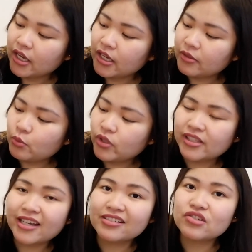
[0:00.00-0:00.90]
it
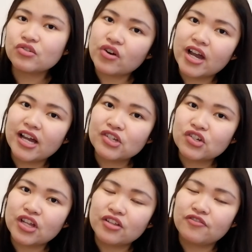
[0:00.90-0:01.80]
will get
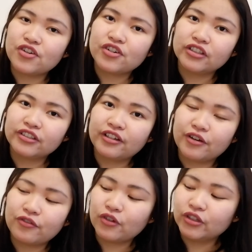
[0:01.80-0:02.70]
scratched, and if you're not
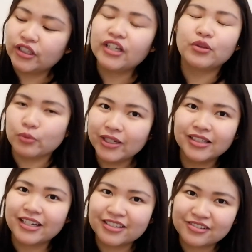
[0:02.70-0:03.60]
careful, then it
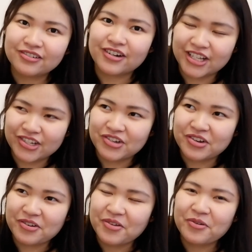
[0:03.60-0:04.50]
will get
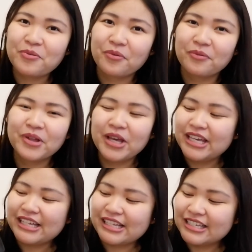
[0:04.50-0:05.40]
scratched
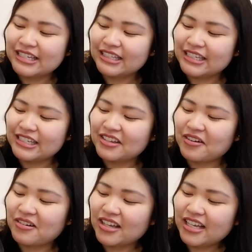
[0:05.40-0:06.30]
easily.
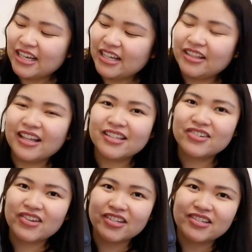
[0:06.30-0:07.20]
So that's
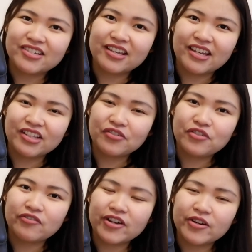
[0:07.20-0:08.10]
just it, if
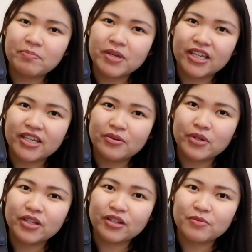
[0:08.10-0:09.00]
you're very picky
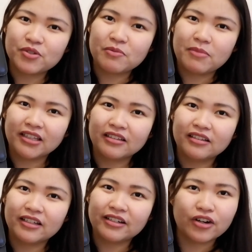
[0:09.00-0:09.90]
when it comes to
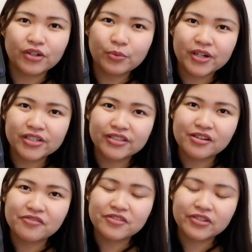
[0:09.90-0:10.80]
metal and hardware
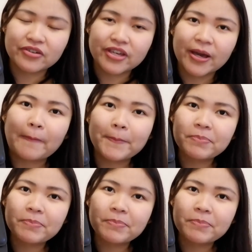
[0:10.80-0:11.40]
stuff. So yeah,